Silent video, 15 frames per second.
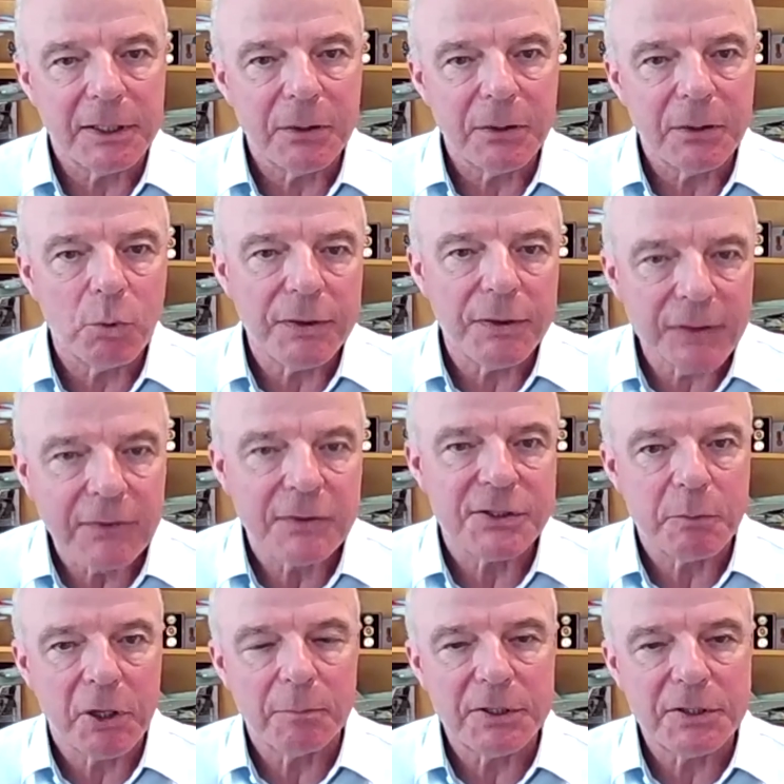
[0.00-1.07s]
We think
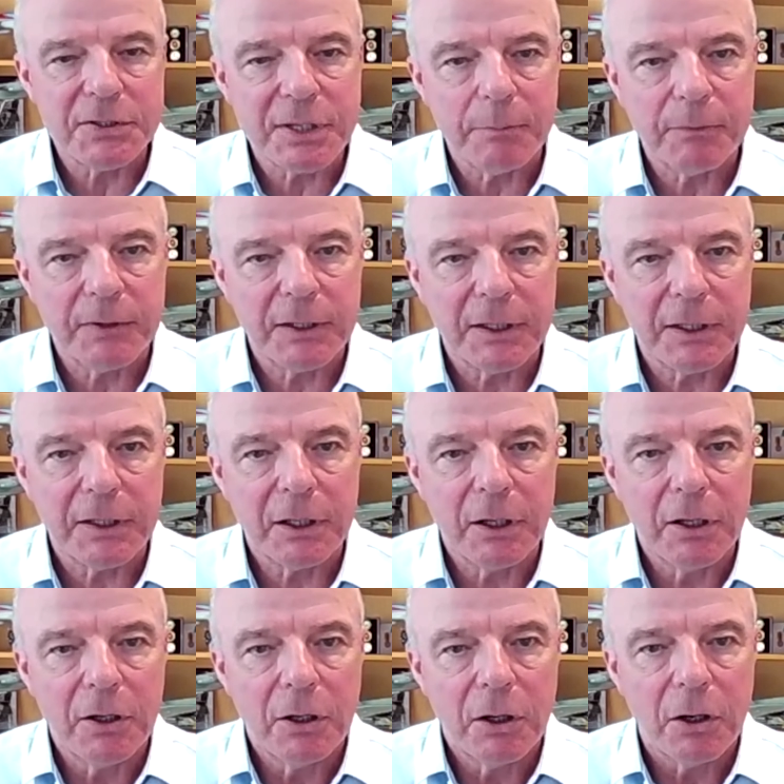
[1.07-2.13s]
this might be
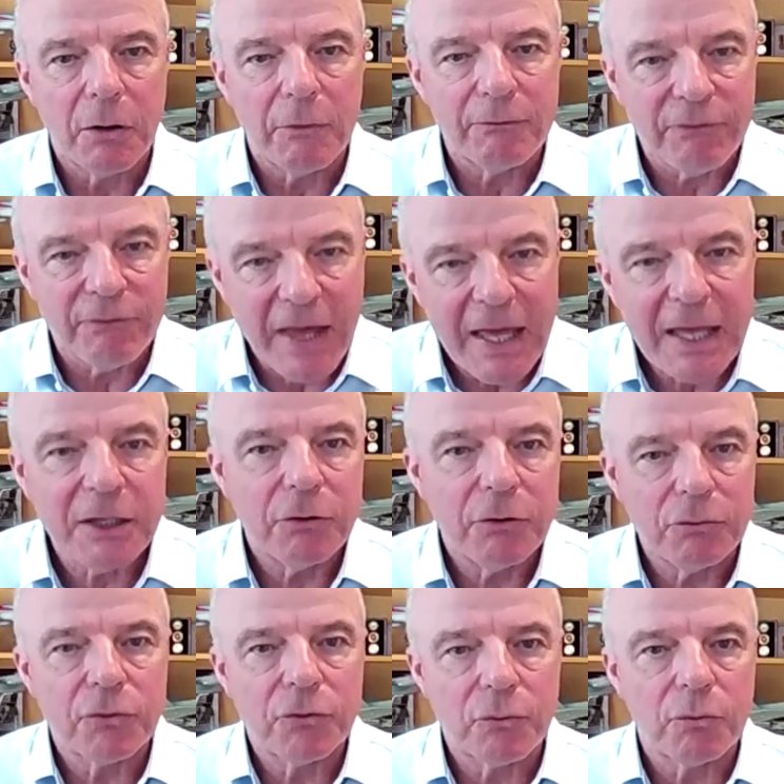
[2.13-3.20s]
something of value to
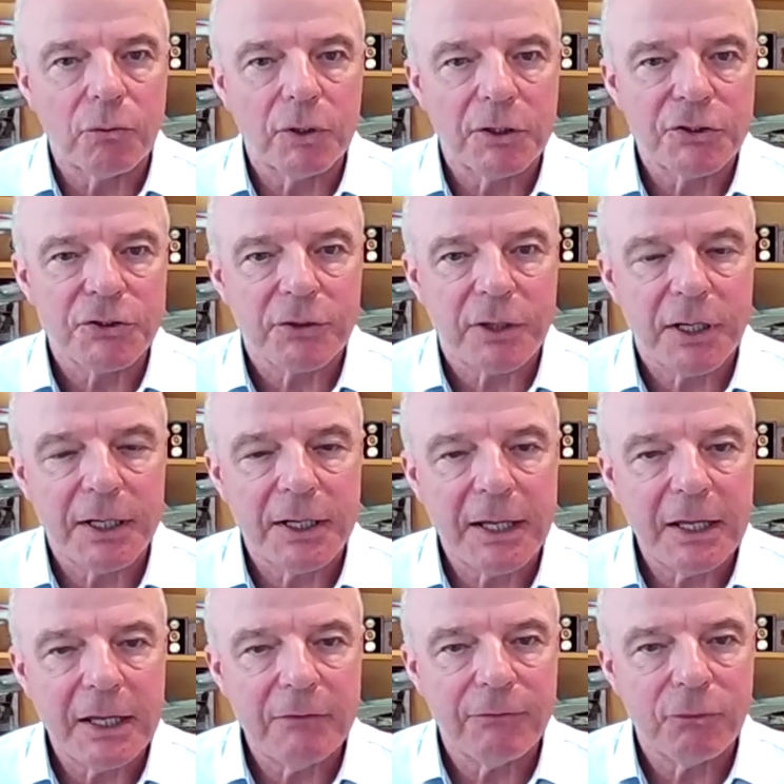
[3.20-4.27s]
the Royal Australian Air
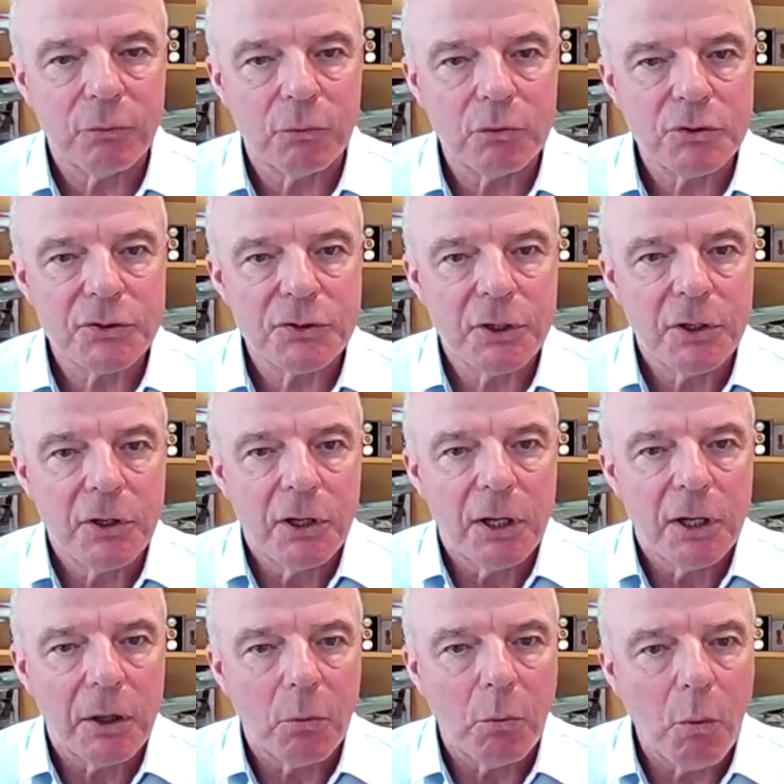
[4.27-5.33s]
Force.
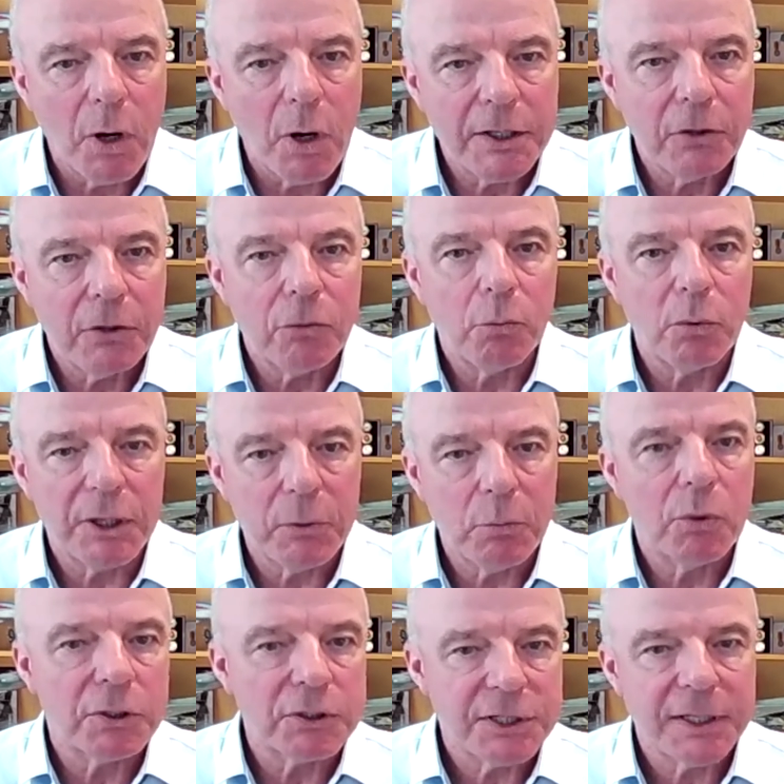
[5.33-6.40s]
Why don't we work
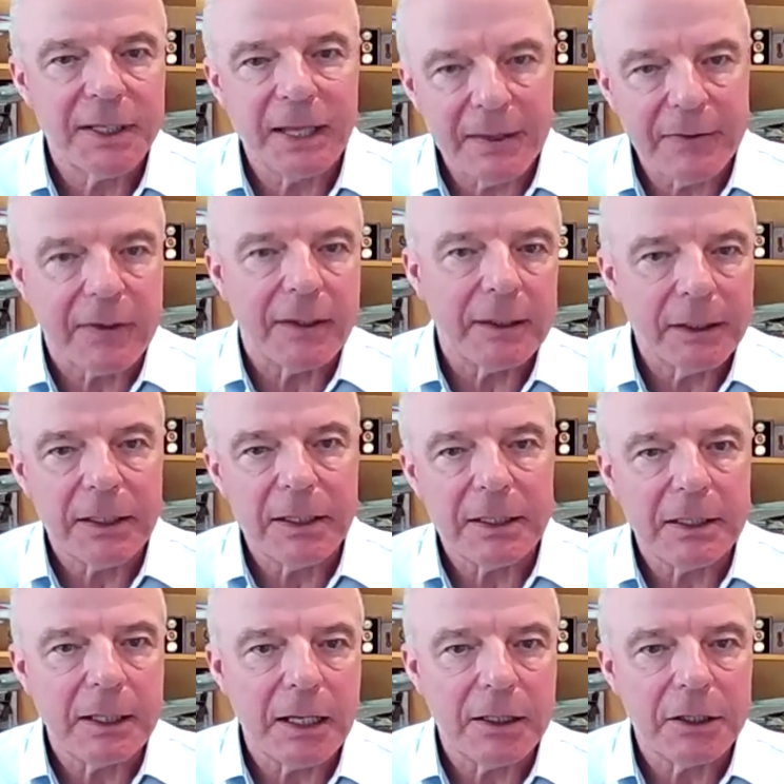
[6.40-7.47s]
together
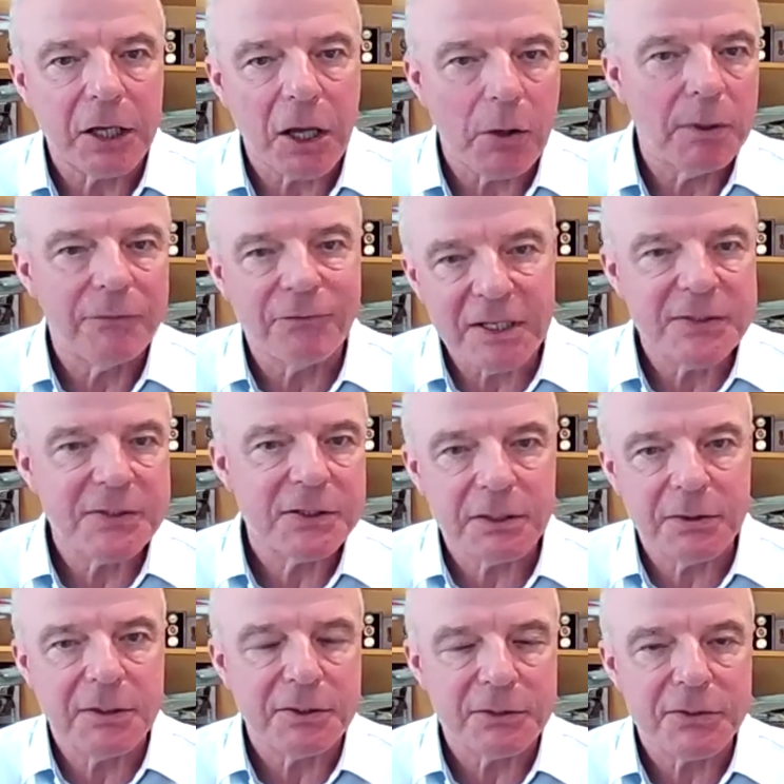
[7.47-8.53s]
and co-invest in
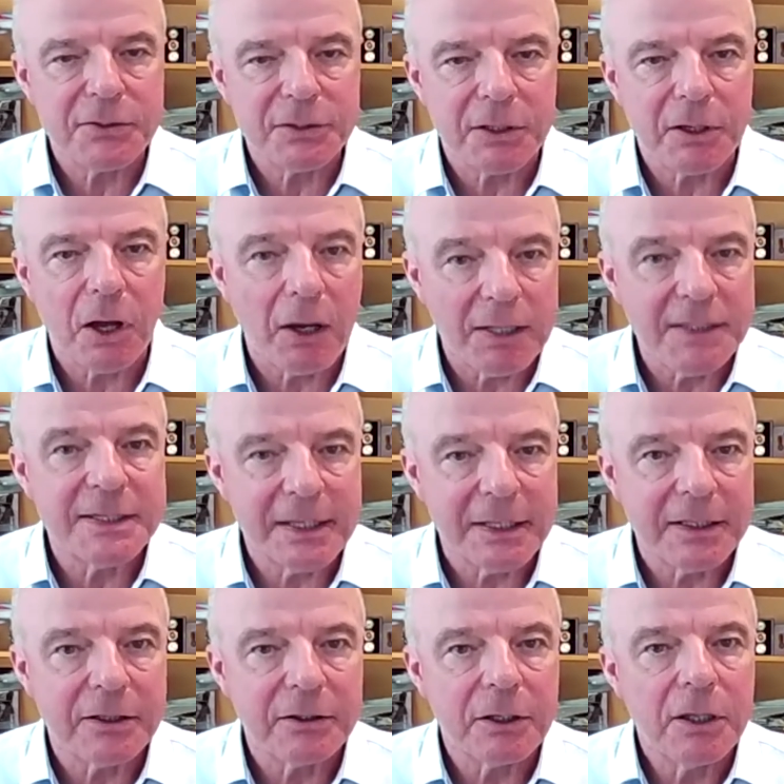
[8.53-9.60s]
this
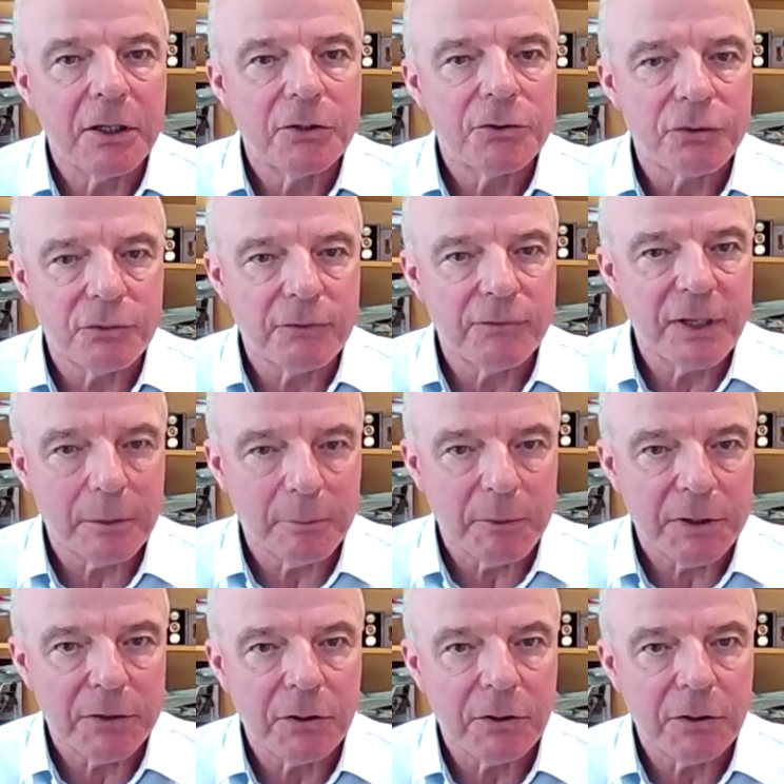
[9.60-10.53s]
idea to development?